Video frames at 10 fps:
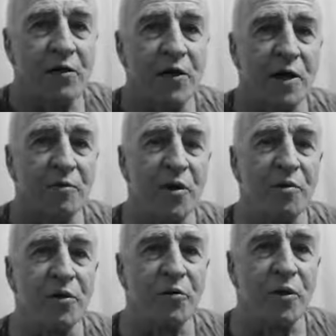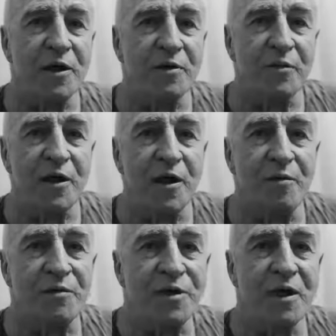that moment when it
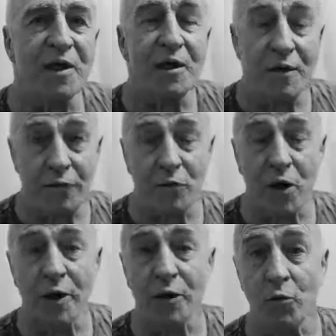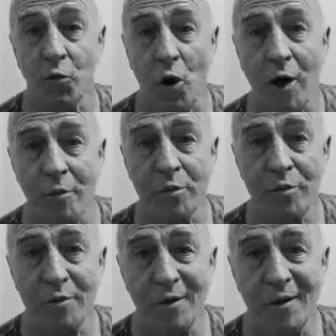becomes, if you like it, ripe,
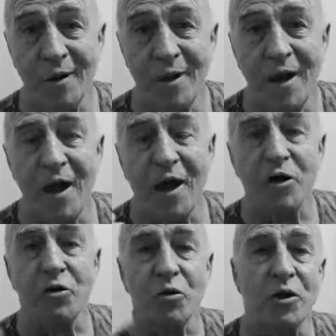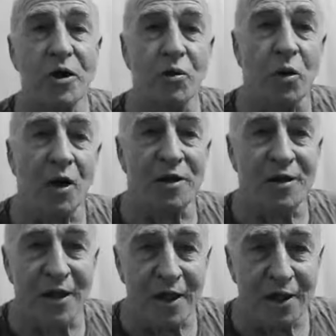and you can equalize
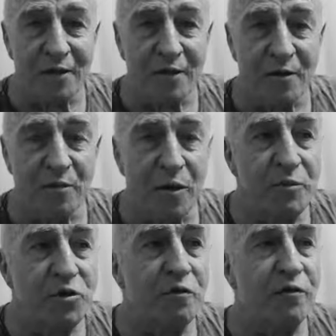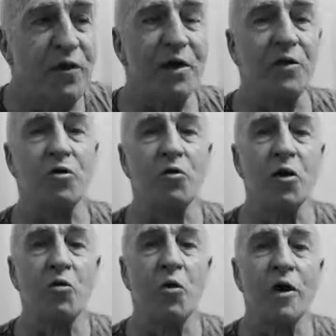again. The moment you feel, you
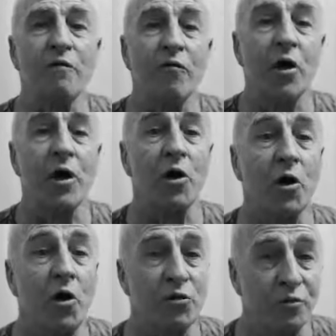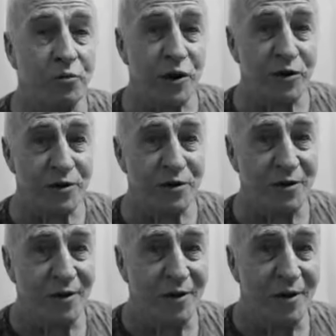don't wait for a lot of pressure.
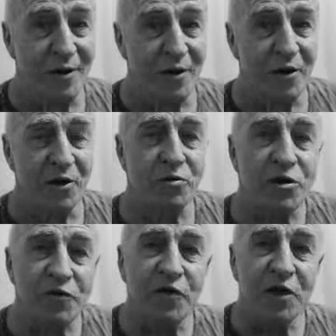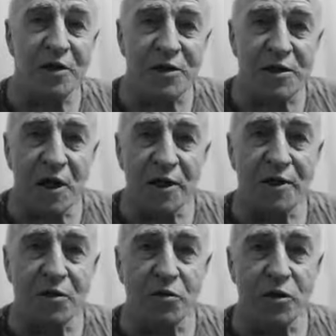You just feel a slight
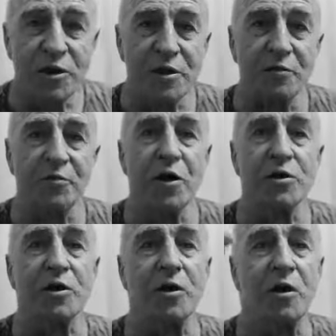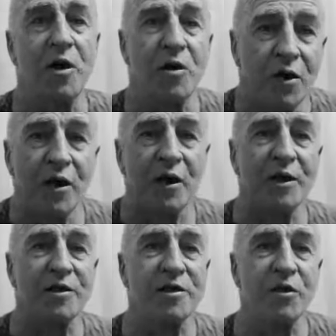increase in pressure. Okay,
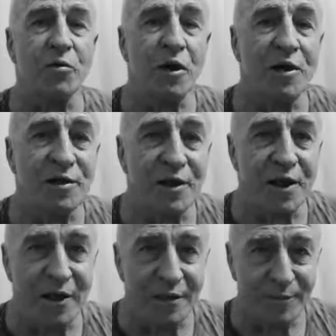let's equalize again.